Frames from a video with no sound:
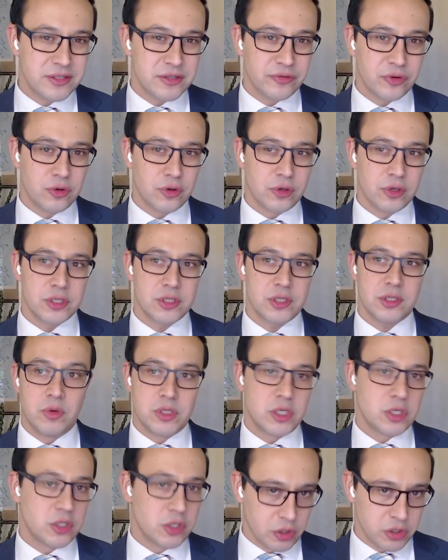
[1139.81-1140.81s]
of course,
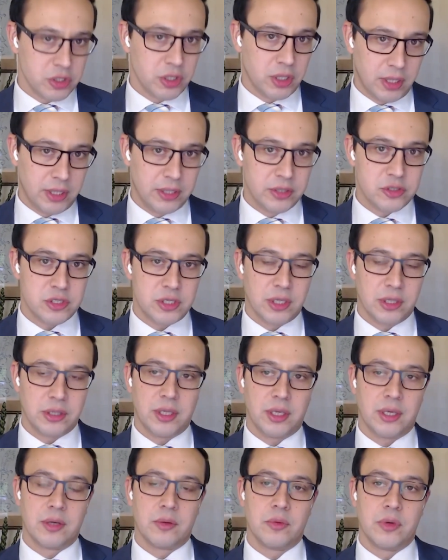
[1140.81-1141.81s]
which is also an interesting
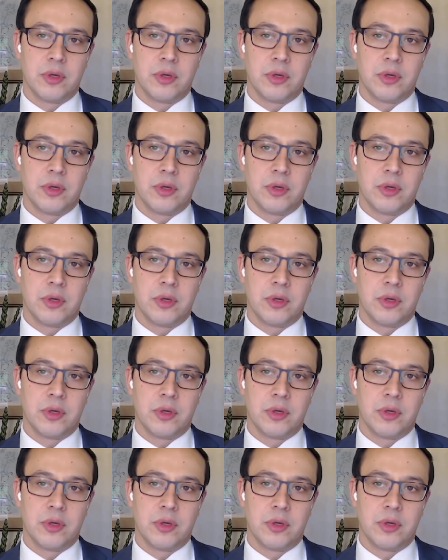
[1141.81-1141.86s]
thing.